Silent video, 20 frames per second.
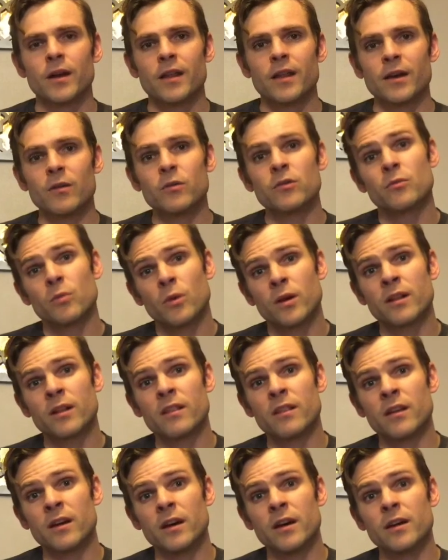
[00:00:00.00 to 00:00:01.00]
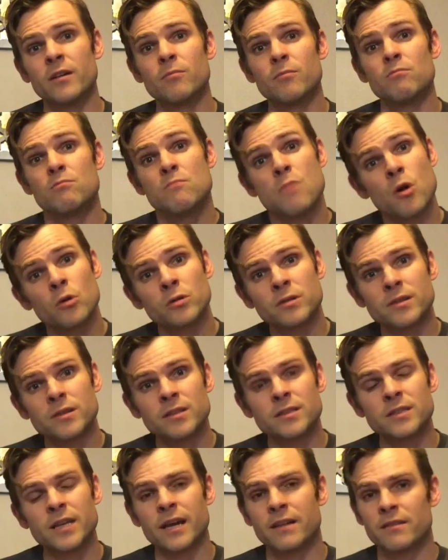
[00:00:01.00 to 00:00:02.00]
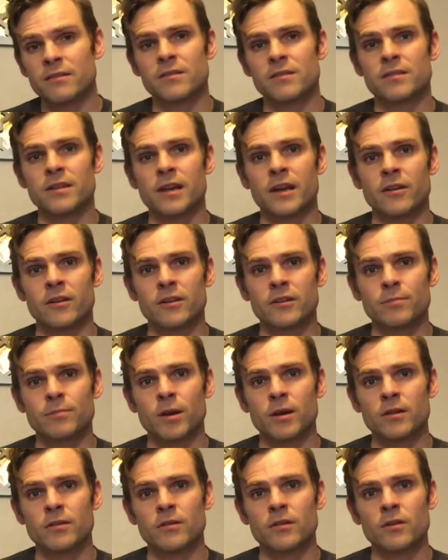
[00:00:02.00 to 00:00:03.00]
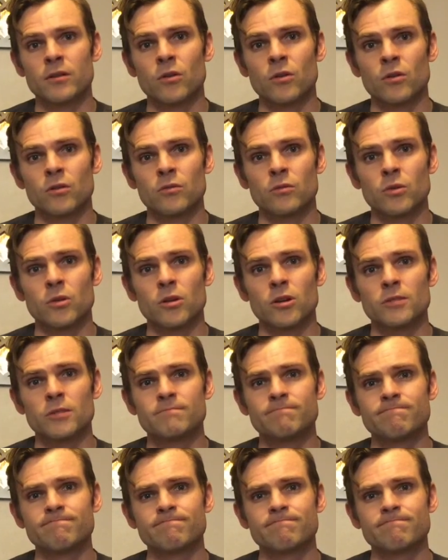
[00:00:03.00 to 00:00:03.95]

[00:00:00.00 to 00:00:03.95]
That was one of the most intense and scariest parts of the Cold War.